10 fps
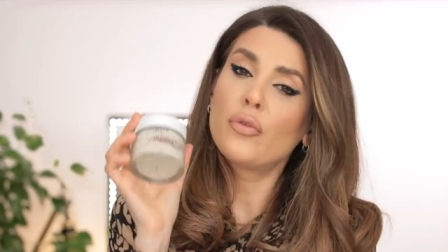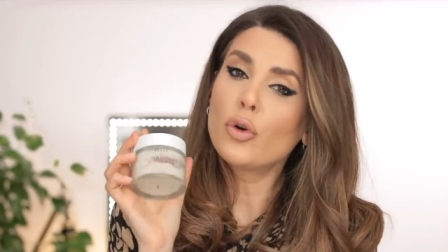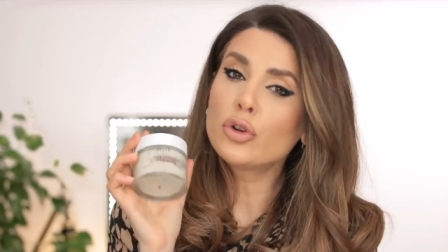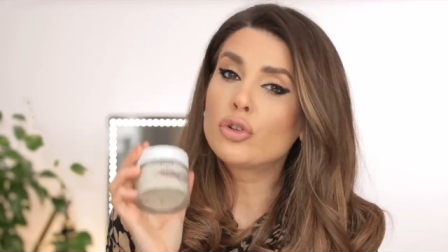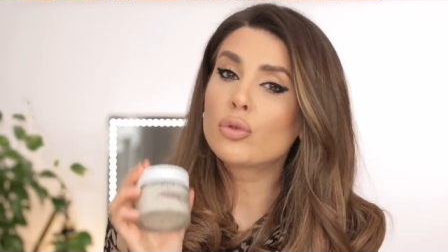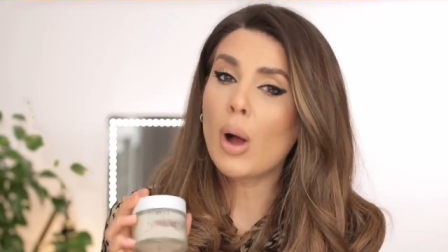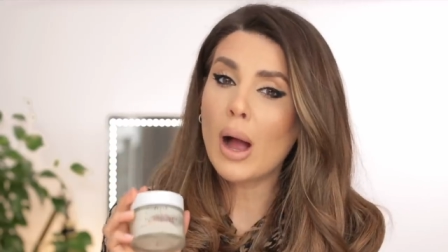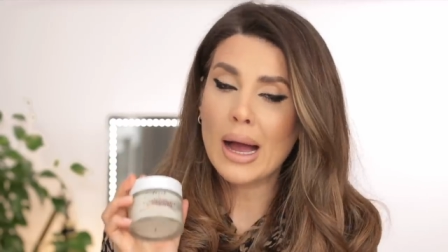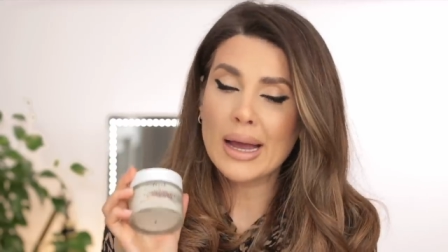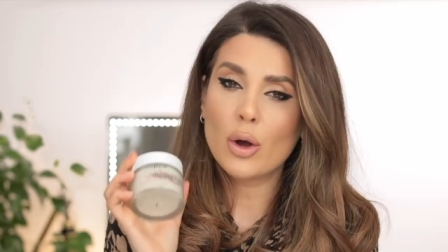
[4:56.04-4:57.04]
For
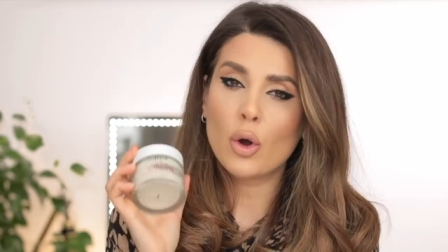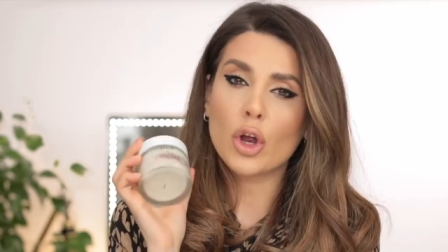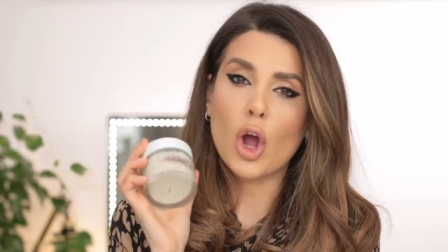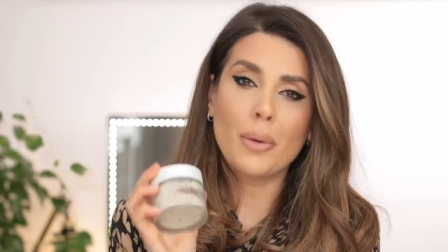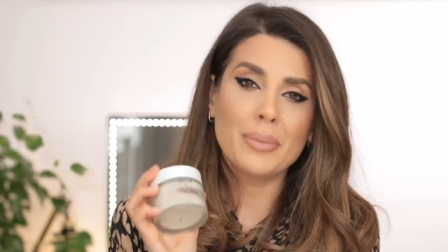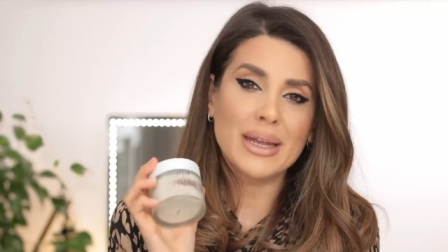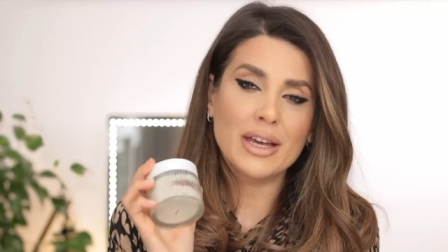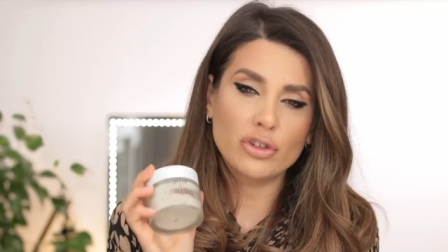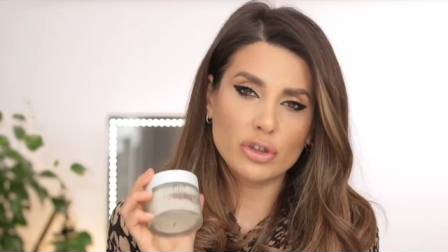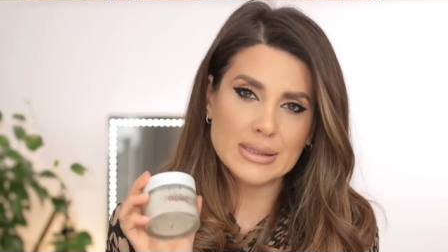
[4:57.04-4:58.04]
dry or
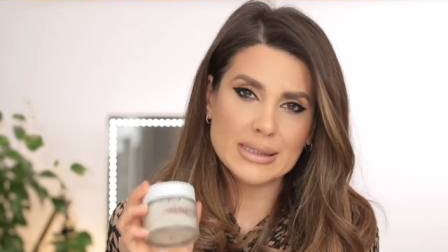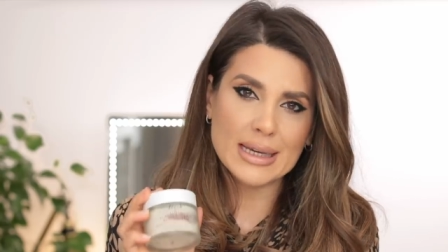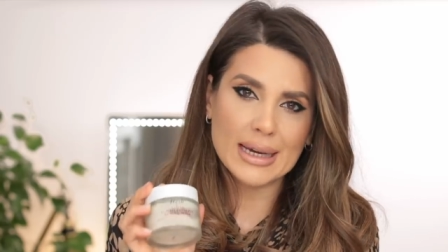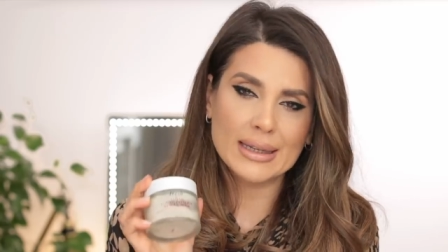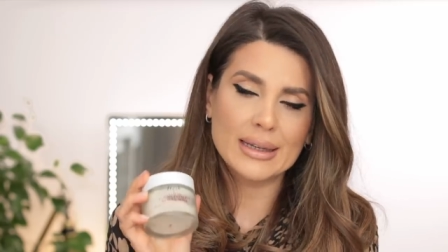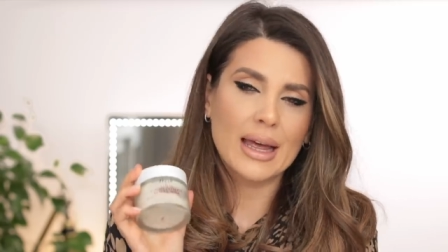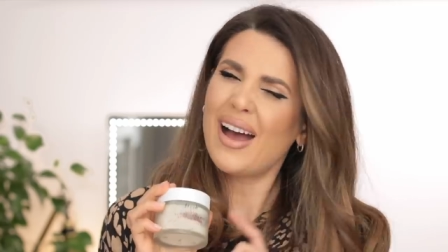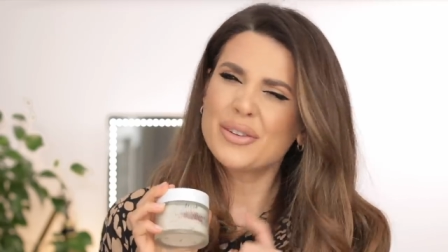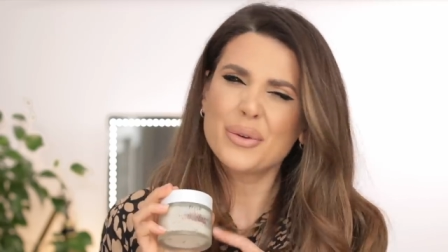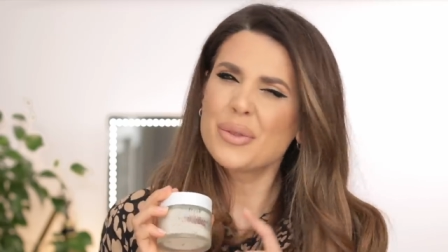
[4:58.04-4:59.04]
combination skin,
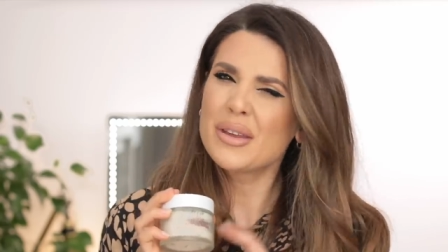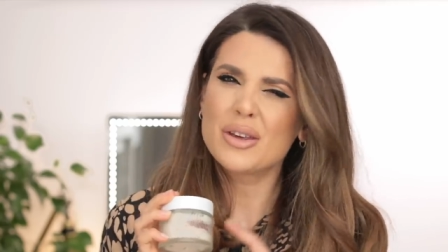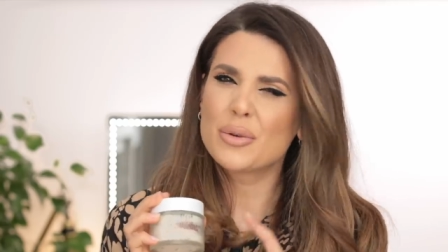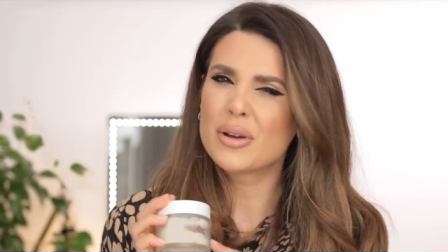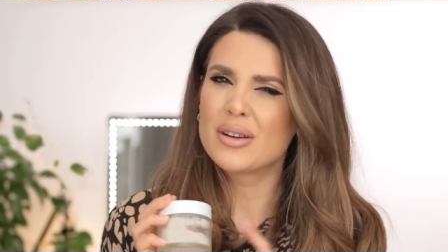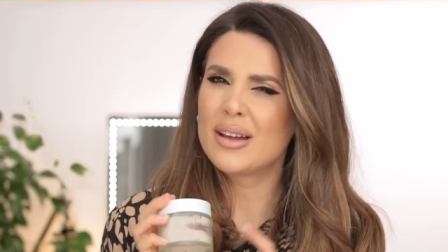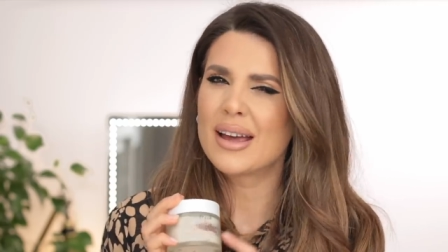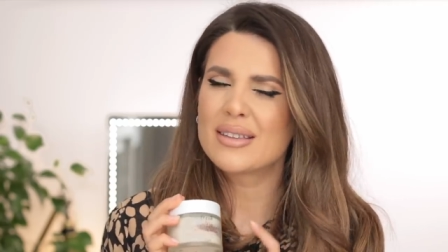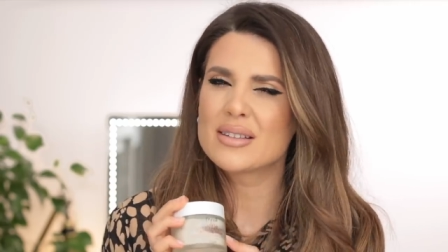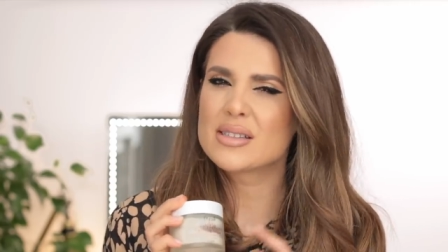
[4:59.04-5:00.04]
I don't think you're gonna
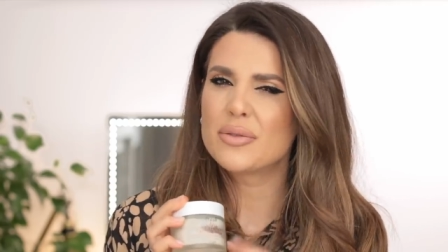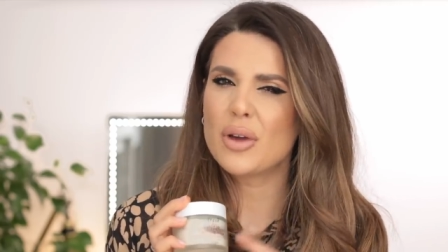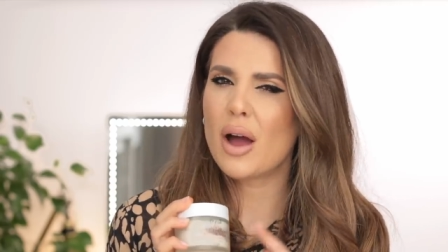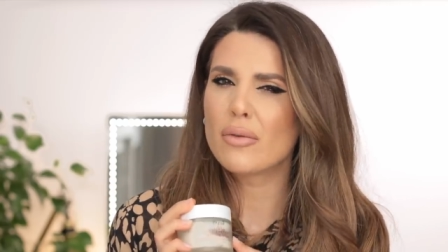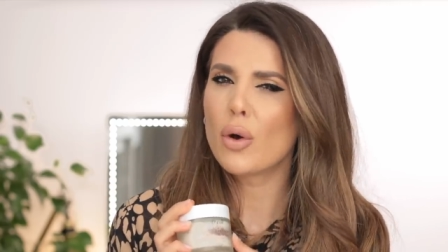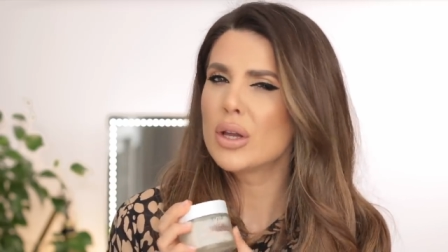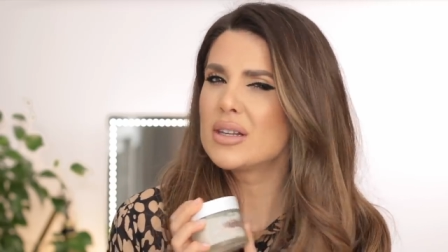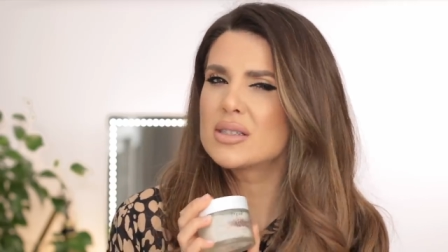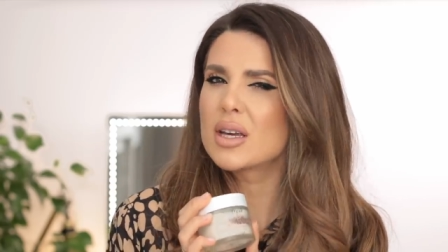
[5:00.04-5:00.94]
like this if you have oily